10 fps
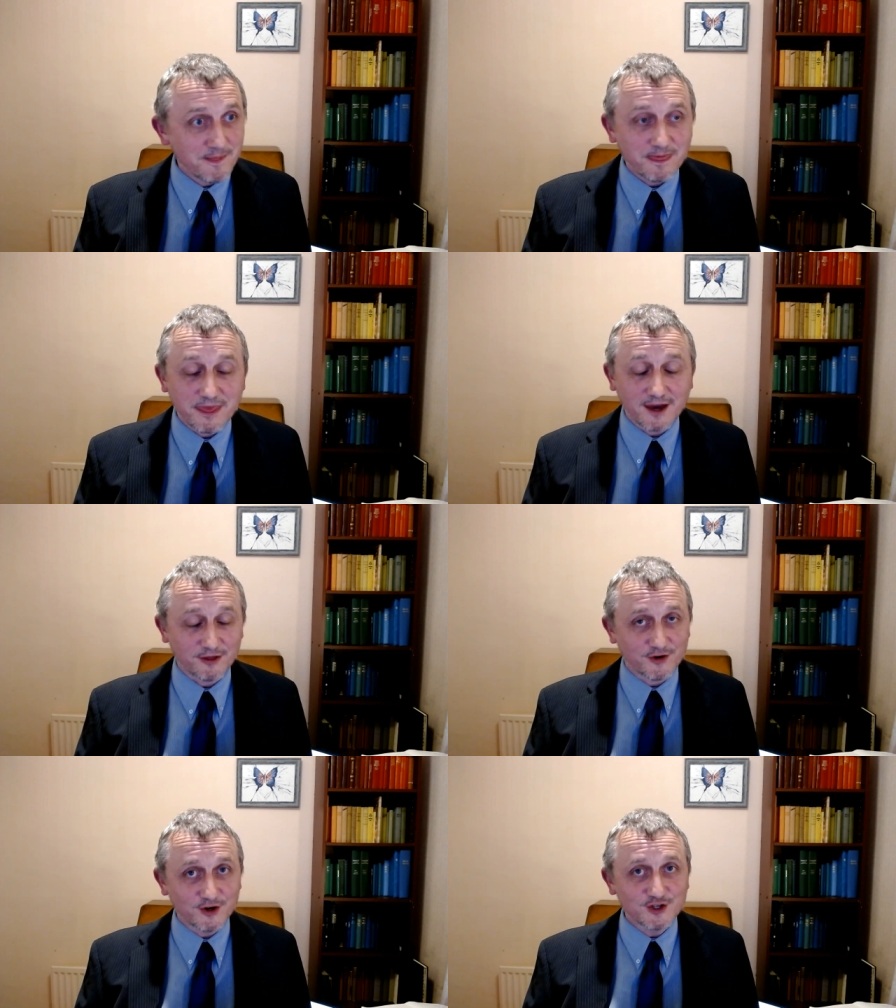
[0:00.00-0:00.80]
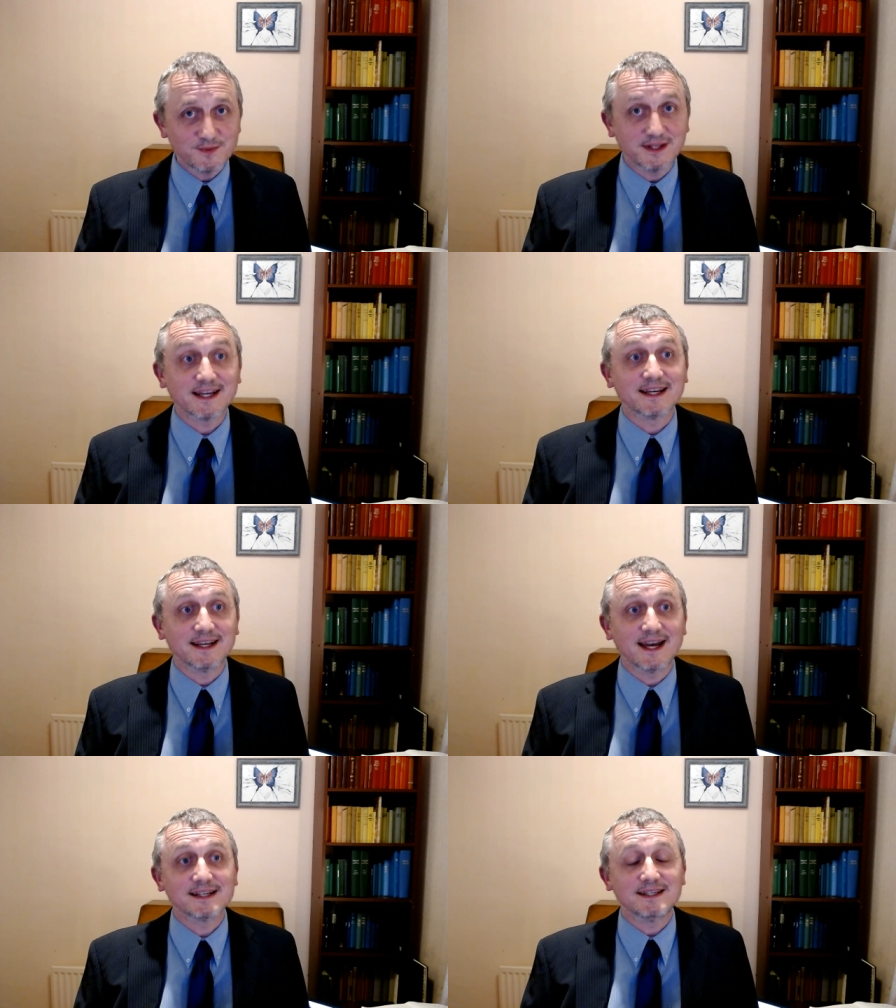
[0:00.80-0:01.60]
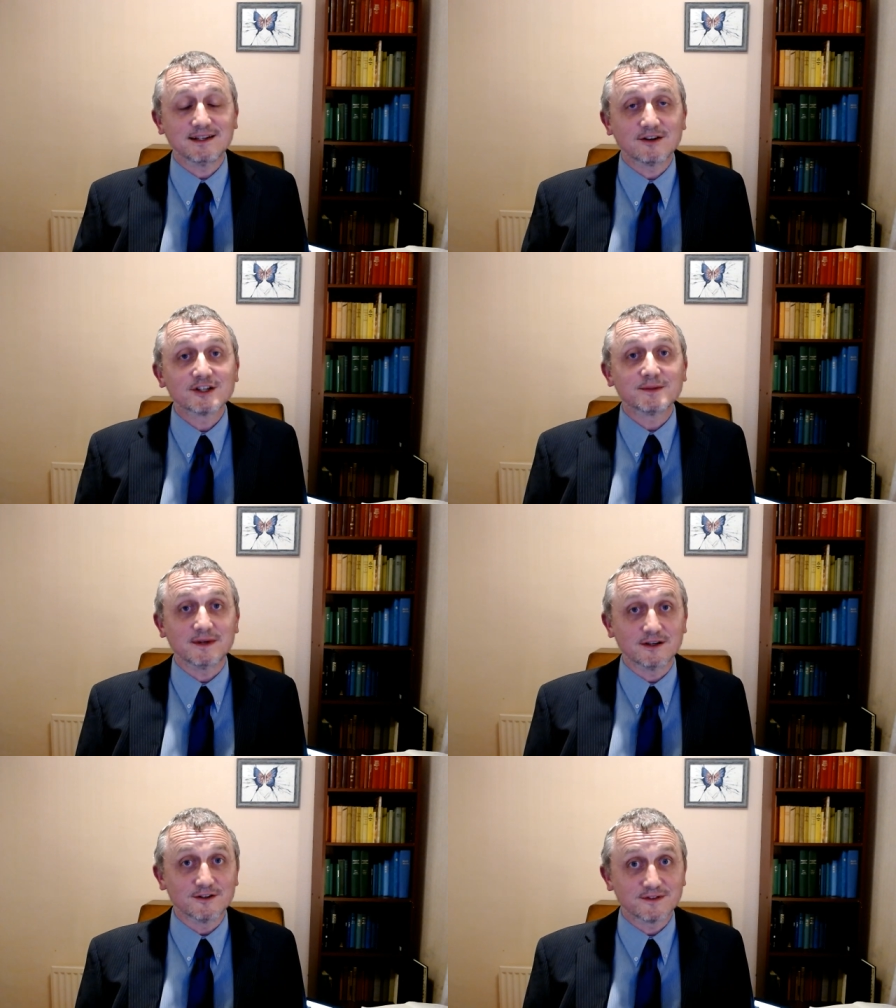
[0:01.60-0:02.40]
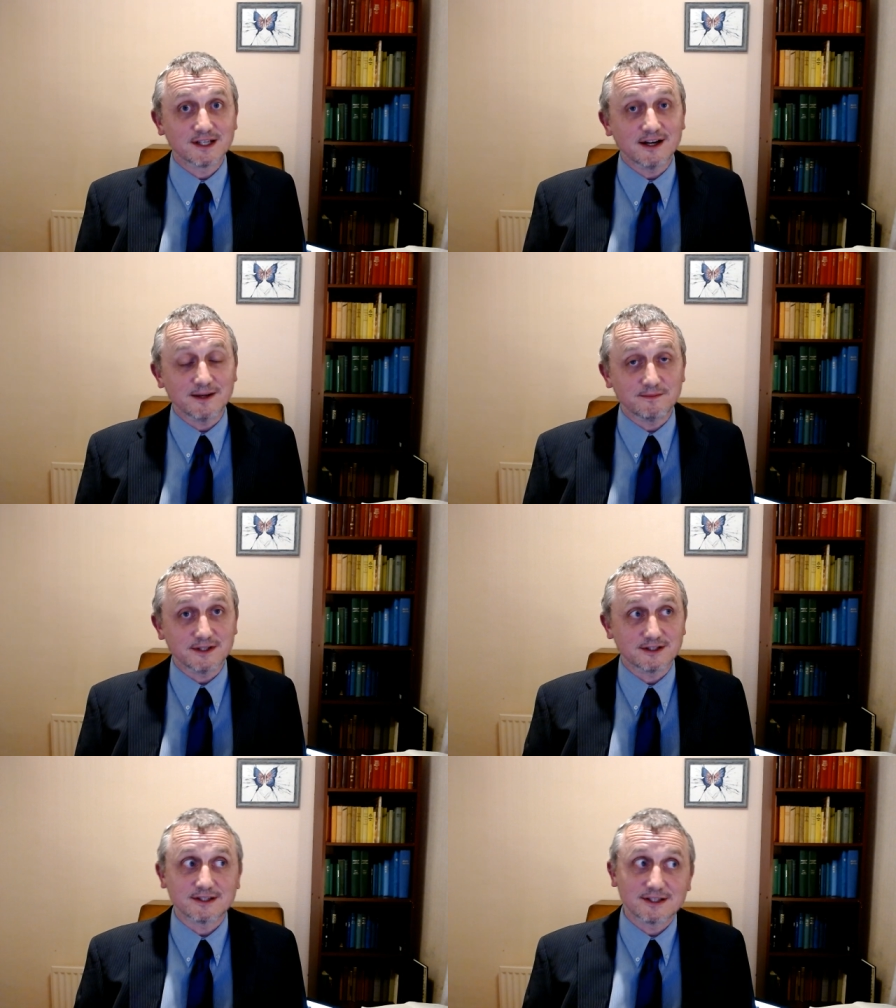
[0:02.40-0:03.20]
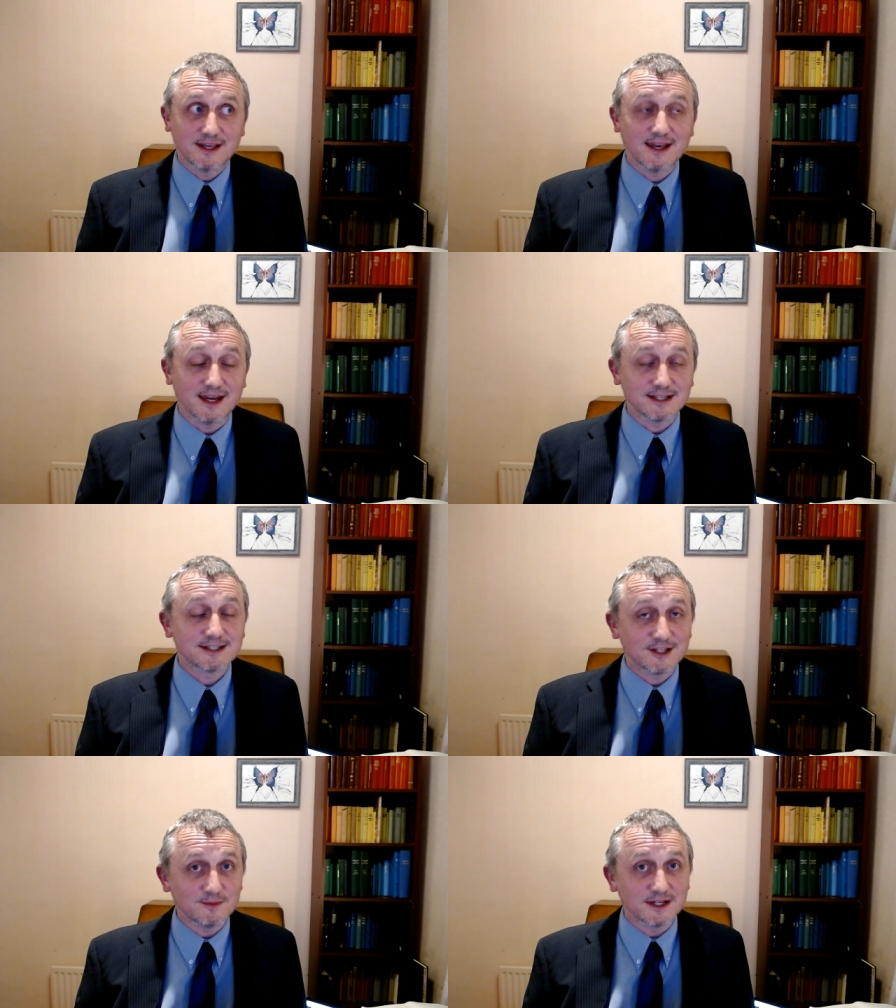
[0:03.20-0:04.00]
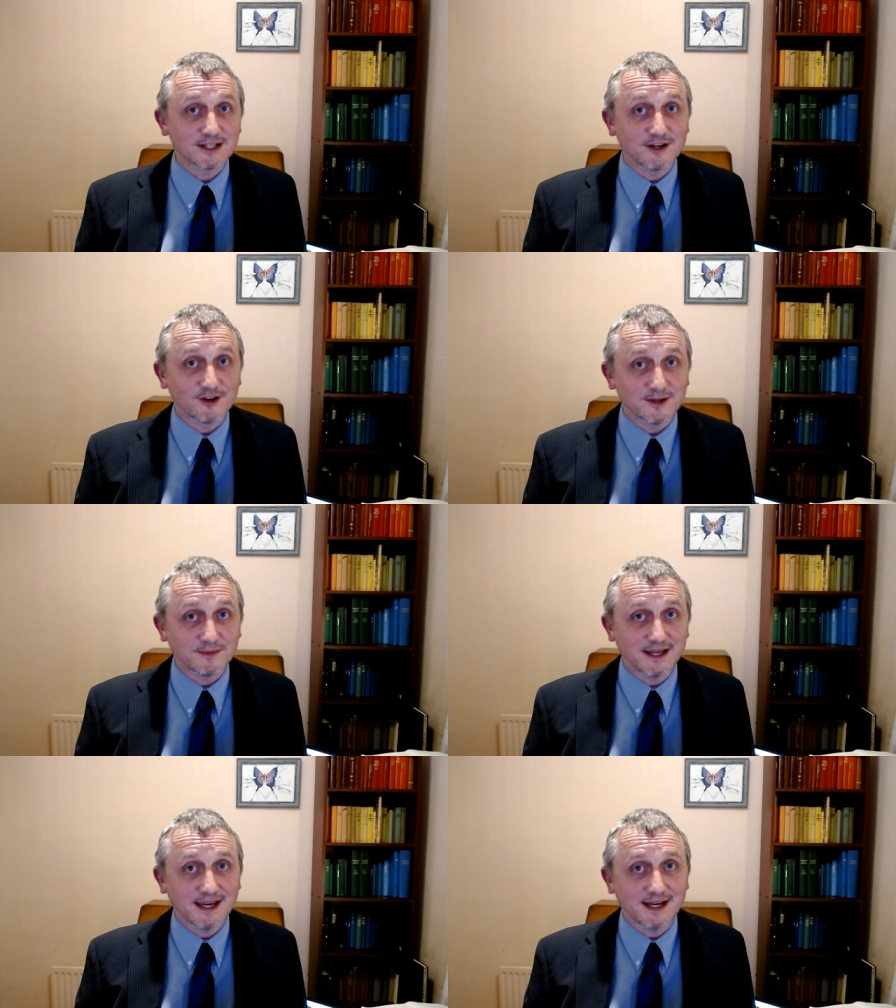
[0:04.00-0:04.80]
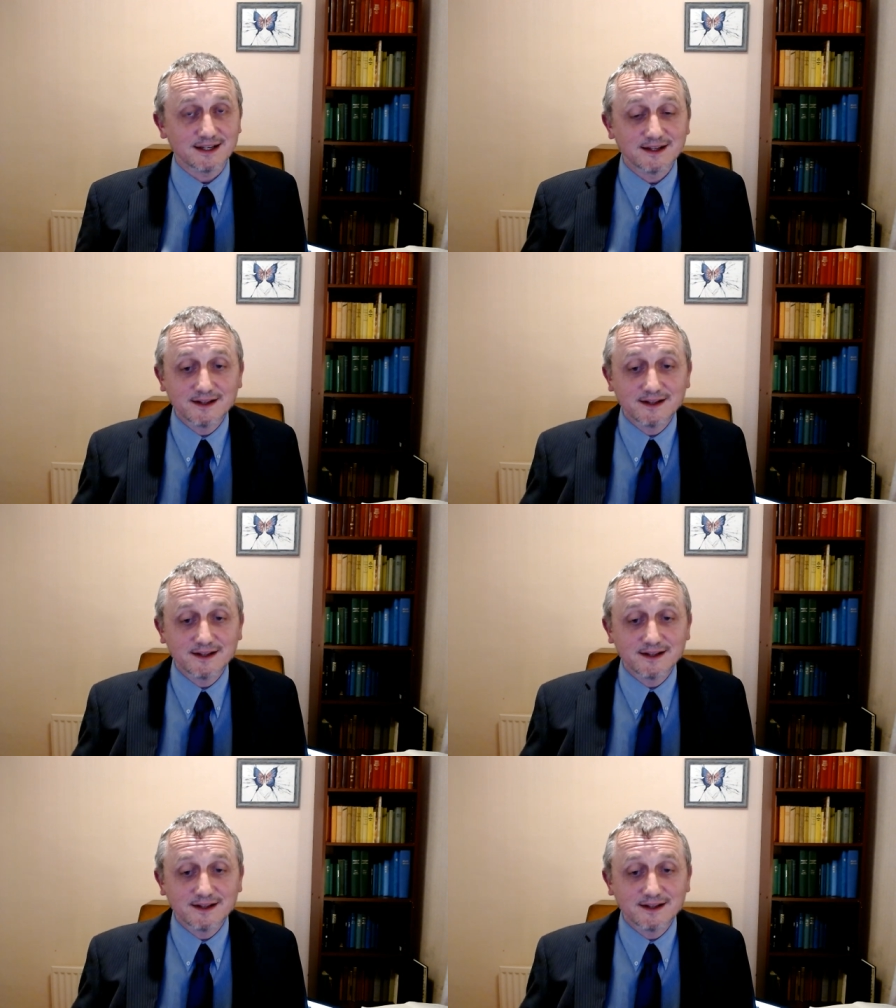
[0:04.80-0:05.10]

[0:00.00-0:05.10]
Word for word: that throws me and that can actually cost me a lot of time because I had so much going on in my head.